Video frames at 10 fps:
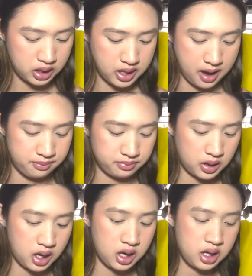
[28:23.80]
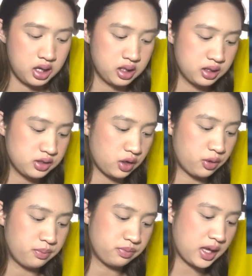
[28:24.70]
Yeah. So
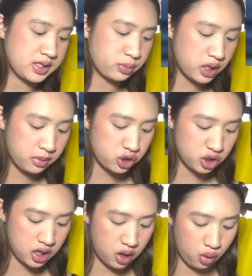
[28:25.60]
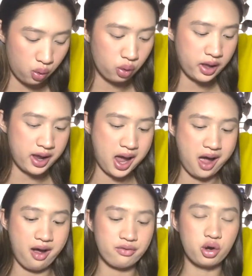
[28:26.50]
that's pretty much all I
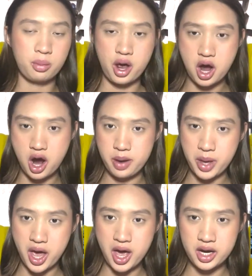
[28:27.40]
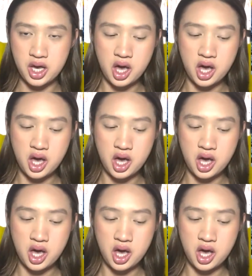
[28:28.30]
have on my iPad.